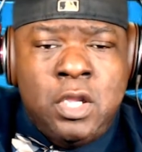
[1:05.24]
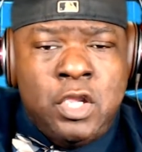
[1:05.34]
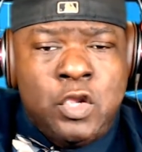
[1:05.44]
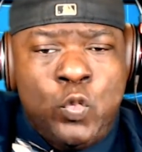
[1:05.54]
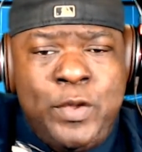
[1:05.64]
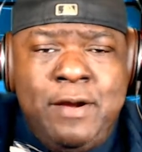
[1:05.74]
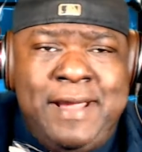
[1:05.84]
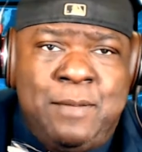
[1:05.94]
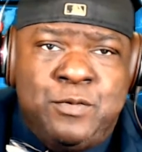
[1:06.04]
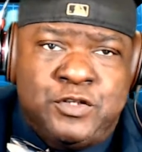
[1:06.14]
we are
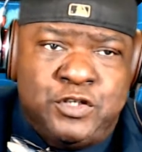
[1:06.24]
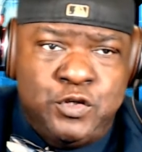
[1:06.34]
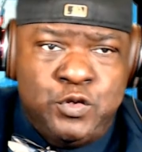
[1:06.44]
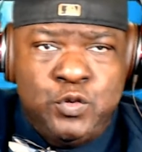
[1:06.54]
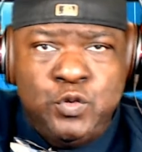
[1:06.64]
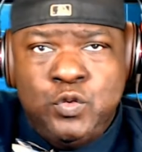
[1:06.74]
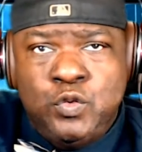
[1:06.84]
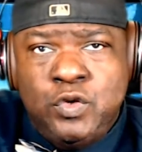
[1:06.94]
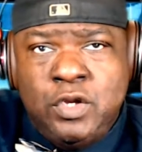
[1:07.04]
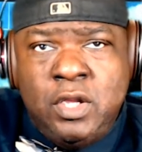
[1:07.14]
able to
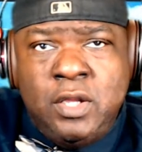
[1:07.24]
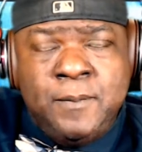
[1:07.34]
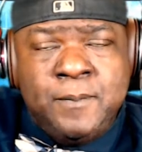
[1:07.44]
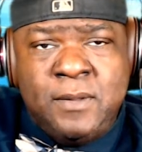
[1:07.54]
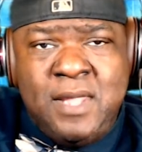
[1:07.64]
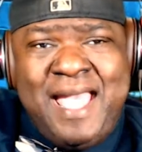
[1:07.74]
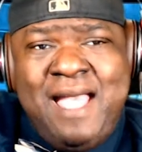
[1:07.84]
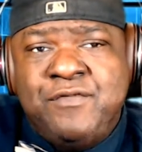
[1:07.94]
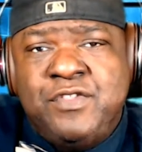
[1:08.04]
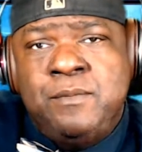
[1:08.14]

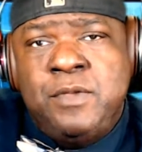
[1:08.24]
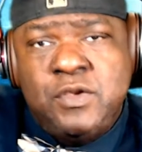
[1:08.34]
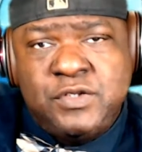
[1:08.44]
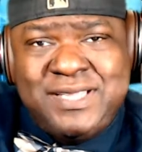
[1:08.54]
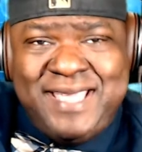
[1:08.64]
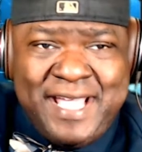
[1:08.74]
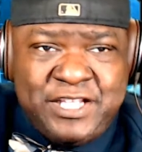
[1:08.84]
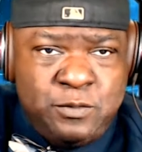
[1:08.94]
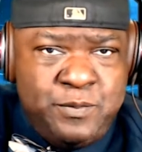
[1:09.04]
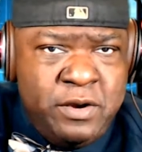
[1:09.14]
have the music
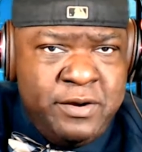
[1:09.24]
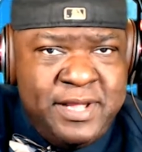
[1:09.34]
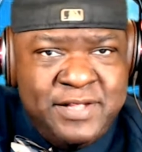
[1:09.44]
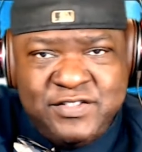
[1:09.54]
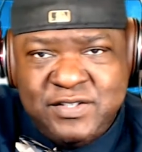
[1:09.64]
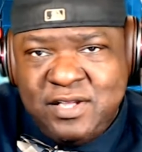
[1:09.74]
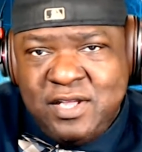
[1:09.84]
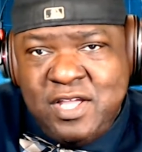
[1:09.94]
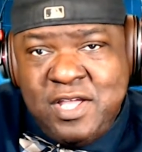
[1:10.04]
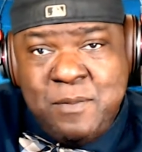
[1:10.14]
experience,
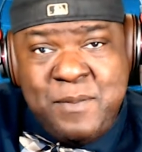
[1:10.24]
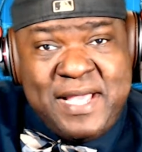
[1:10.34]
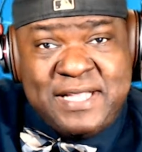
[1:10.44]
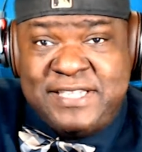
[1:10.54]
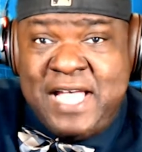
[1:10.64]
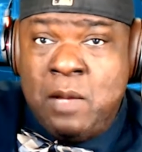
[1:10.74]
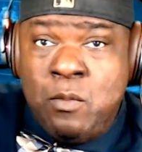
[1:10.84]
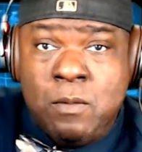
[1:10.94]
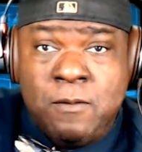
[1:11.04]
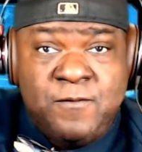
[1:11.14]
make it sound
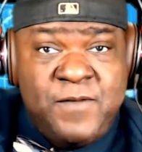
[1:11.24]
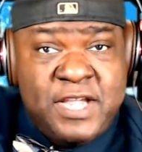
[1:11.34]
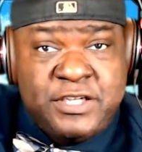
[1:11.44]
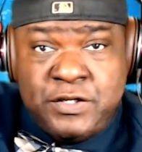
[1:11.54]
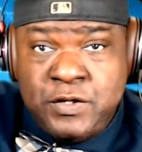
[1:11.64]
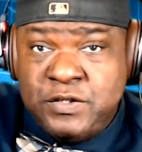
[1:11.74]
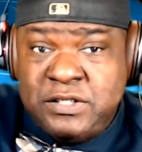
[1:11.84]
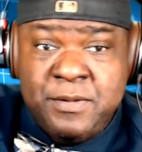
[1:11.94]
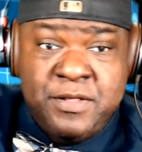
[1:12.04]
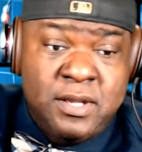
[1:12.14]
more professional.
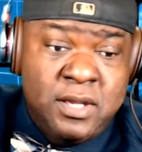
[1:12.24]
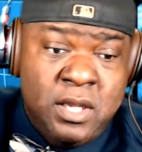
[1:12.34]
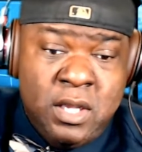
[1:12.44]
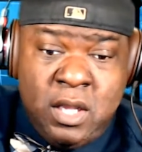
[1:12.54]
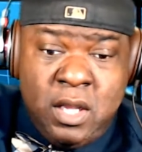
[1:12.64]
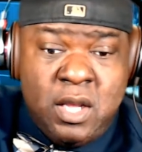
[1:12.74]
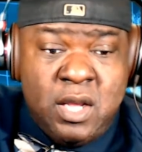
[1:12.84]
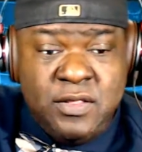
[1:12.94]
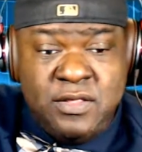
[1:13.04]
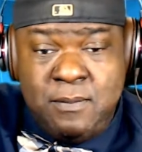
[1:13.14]
Some of
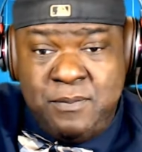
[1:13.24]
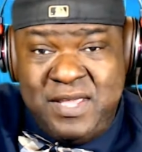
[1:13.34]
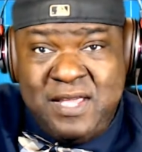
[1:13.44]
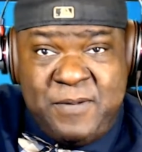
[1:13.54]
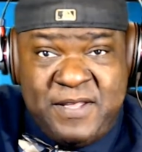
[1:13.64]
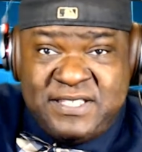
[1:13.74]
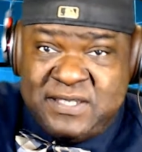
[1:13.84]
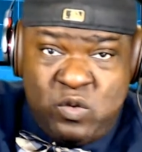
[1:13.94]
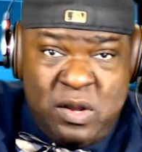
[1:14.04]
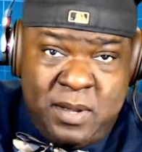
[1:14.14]
the big pieces
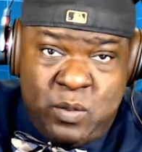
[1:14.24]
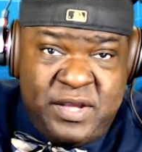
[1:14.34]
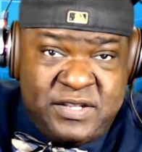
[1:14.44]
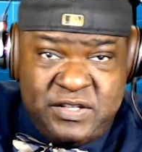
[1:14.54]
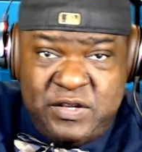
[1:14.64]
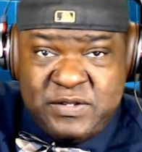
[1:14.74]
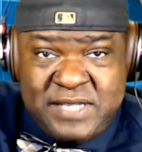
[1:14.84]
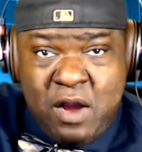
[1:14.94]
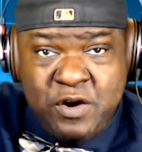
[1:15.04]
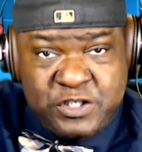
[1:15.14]
of equipment we used to use
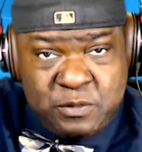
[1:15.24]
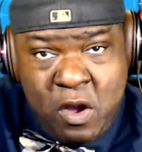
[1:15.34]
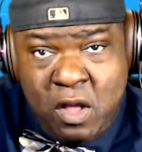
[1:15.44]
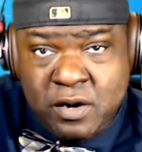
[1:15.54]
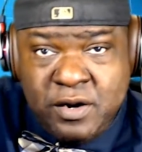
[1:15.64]
now are smaller